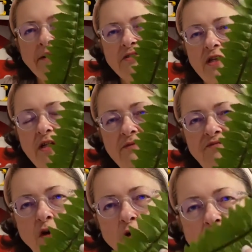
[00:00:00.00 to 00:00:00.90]
There's a
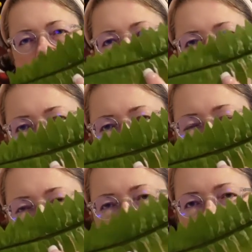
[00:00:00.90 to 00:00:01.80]
fern leaf. I've
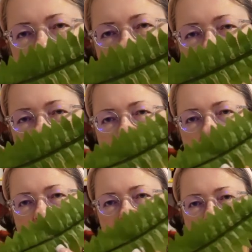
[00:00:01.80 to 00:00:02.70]
used that in one of my
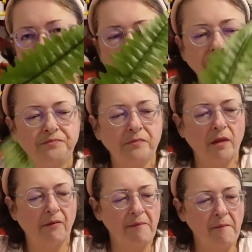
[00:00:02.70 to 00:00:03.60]
projects.
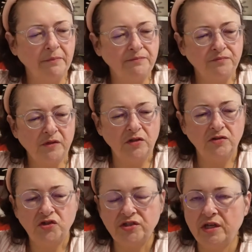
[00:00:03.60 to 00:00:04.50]

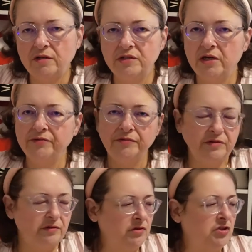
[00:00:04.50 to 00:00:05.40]
Just to
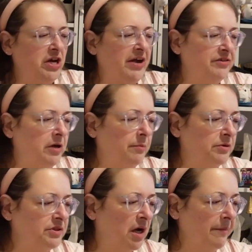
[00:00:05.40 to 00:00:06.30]
jazz it up
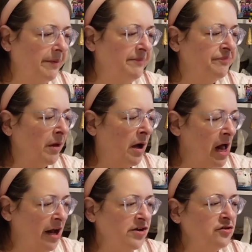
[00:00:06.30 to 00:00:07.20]
on top.
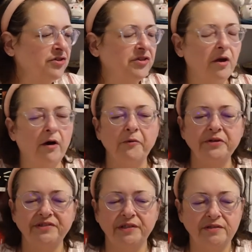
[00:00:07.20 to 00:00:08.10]
I hear that they
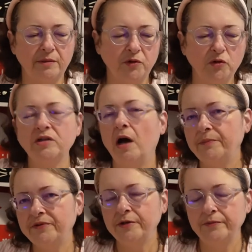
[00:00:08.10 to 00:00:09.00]
always send something on top,
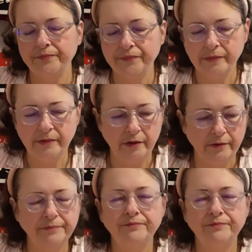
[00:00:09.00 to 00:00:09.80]
so, you know.